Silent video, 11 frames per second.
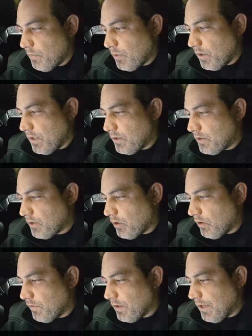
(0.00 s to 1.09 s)
Please
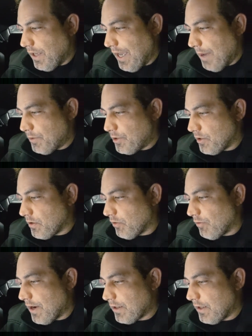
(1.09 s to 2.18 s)
solve the CAPTCHA
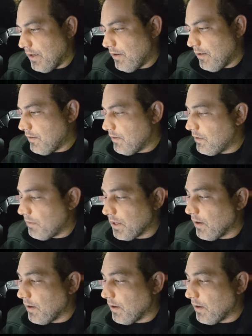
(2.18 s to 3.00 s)
correctly. Oh my